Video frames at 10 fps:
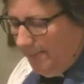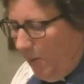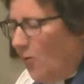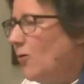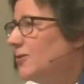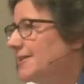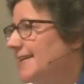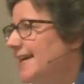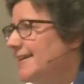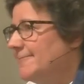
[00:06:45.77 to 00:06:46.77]
Paul
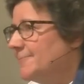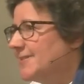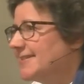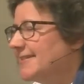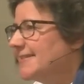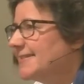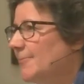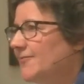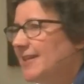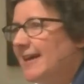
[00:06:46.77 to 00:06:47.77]
names
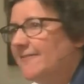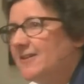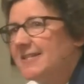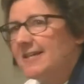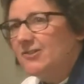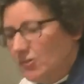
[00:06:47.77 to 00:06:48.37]
some of the everyday